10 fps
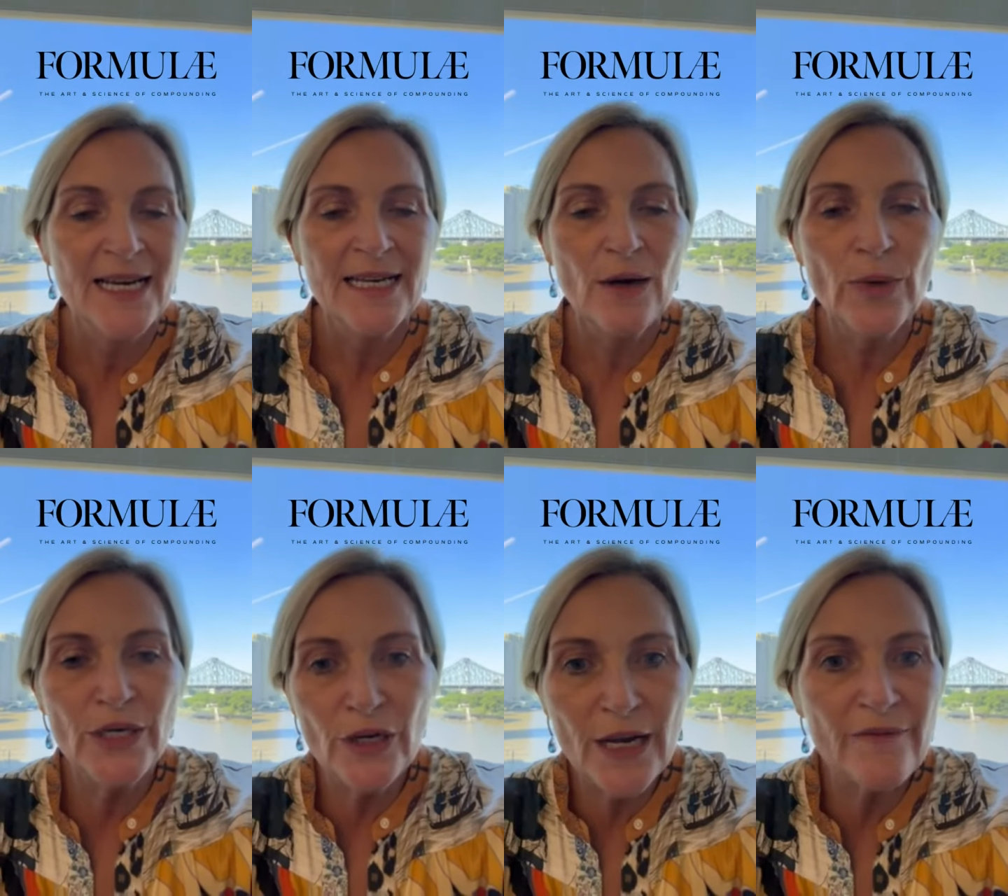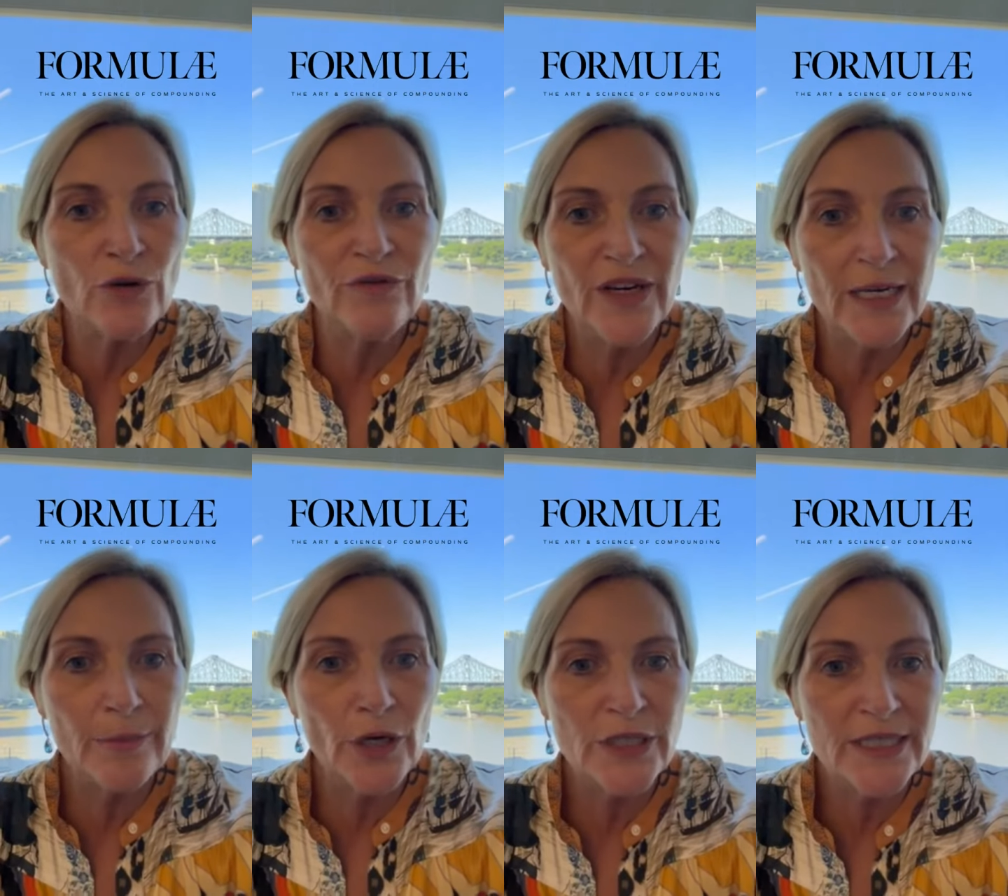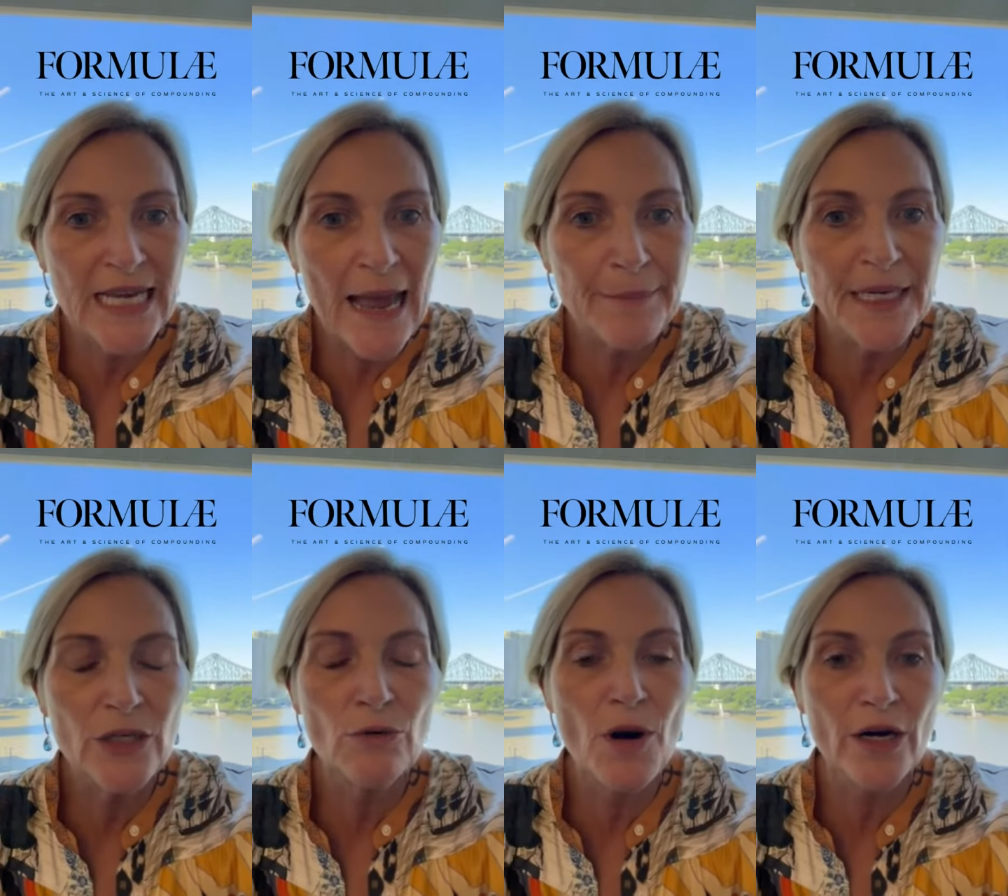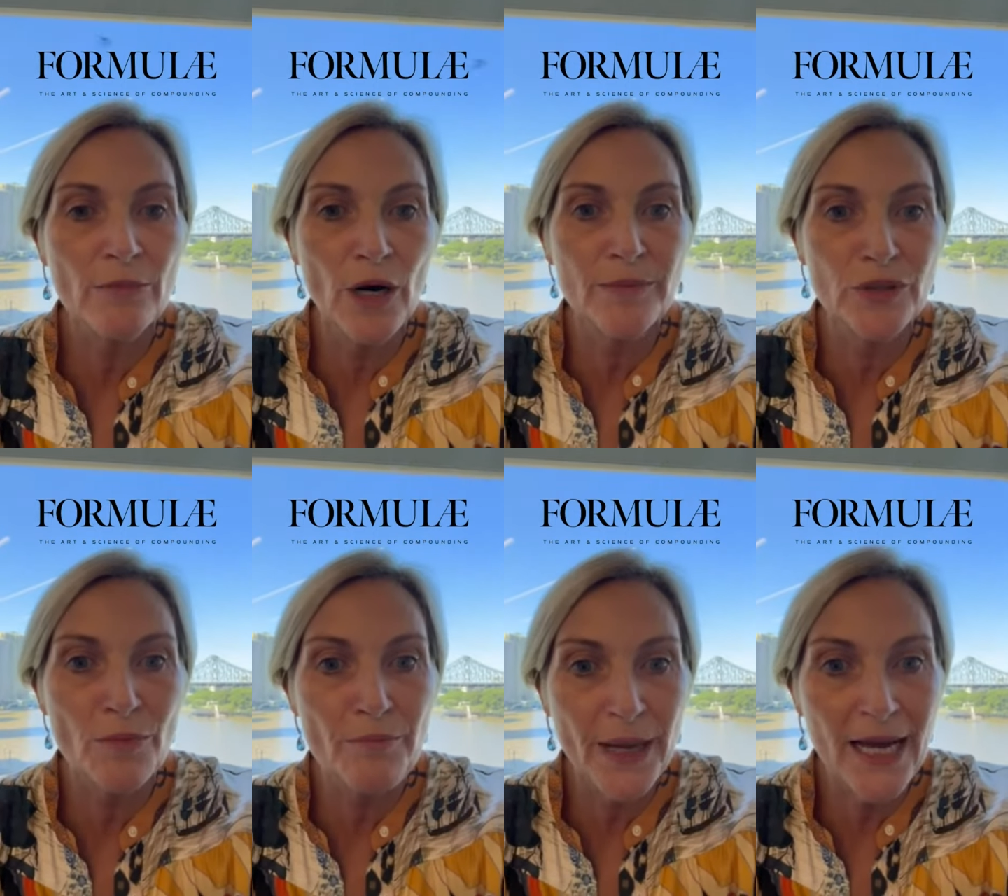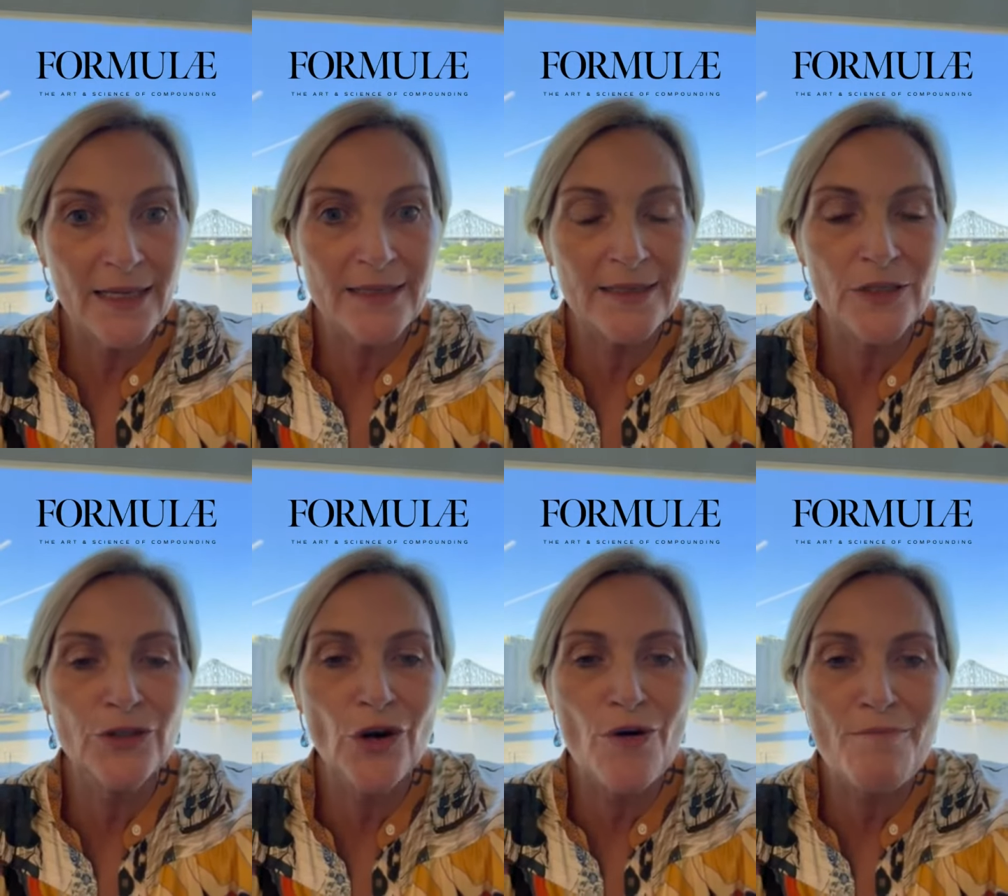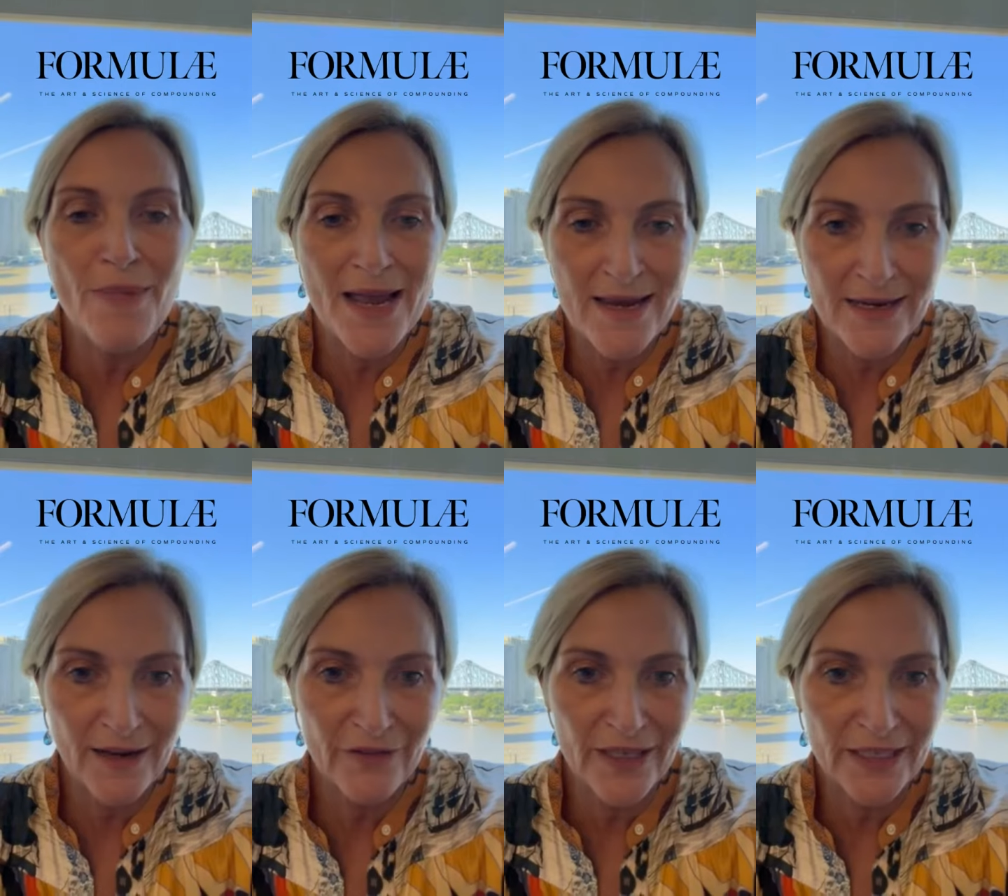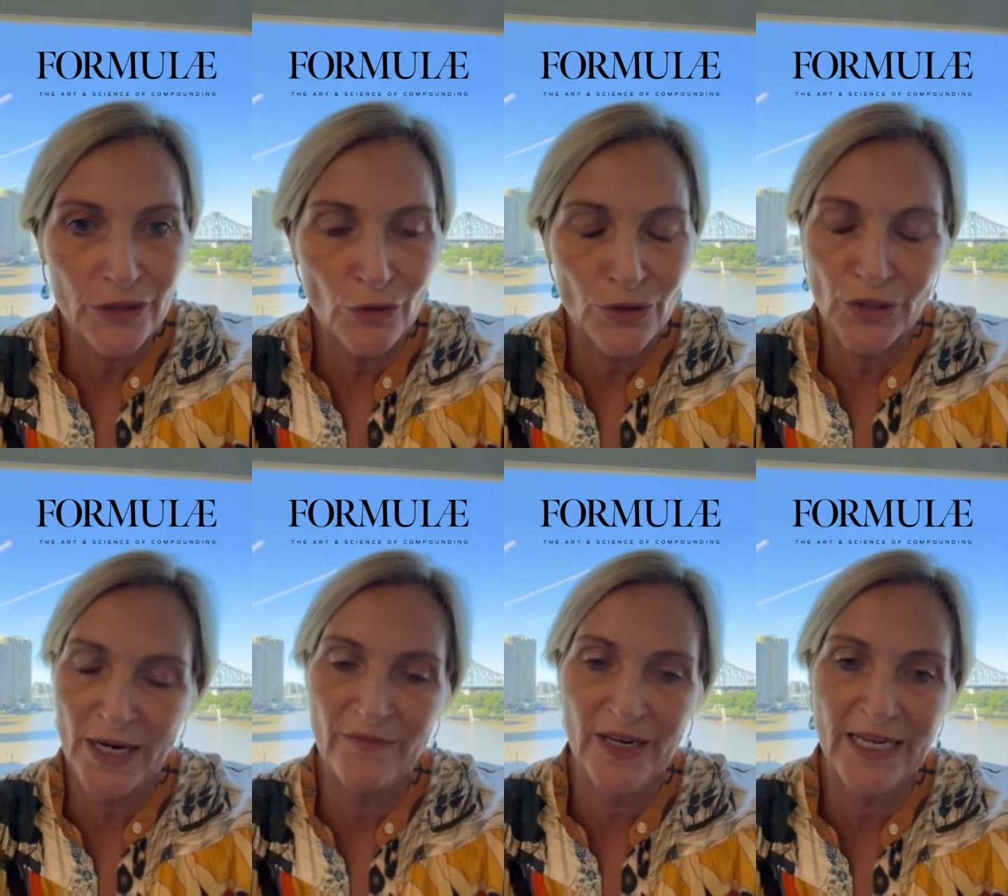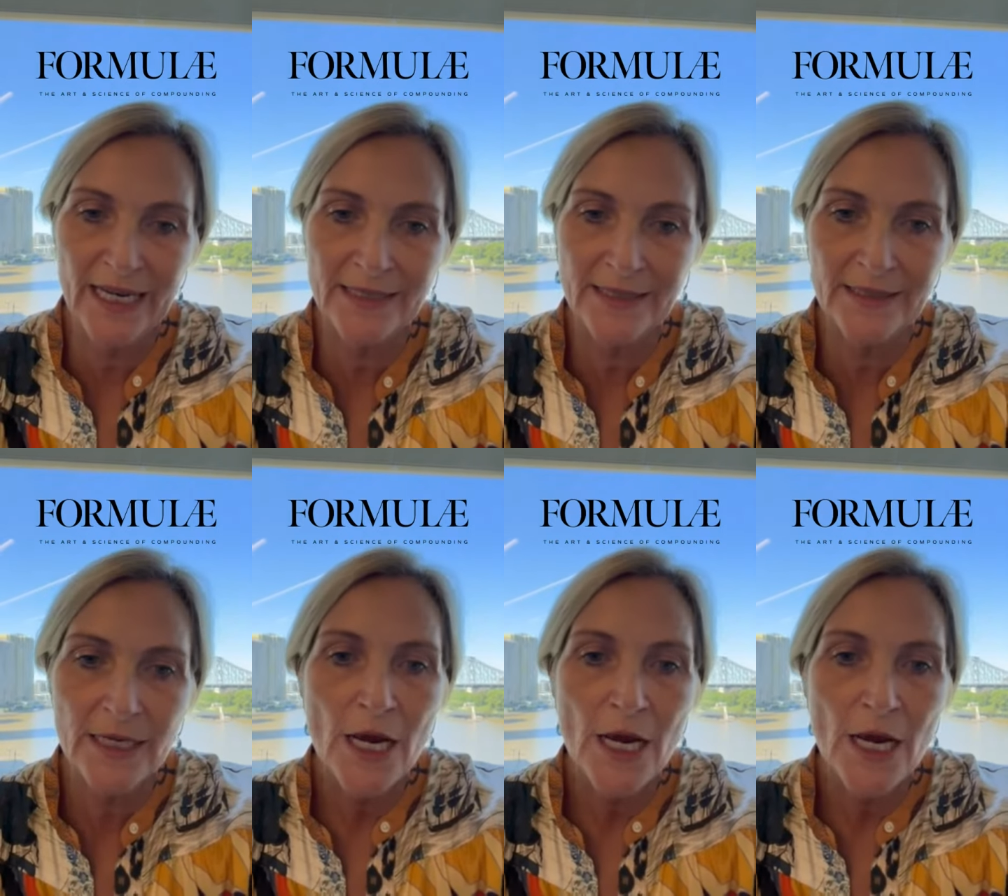Now, when you don't have a good feeding process happening, your microbiome's not balanced. You don't make enough of these short chain fatty acids.